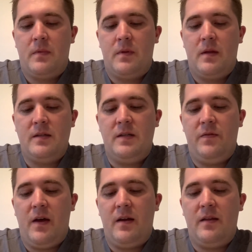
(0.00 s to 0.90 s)
Let's see if I
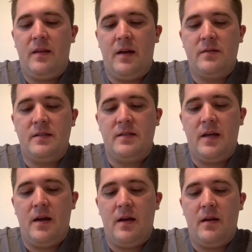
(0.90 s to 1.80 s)
had anything else to
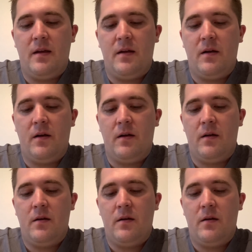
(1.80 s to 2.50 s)
say here.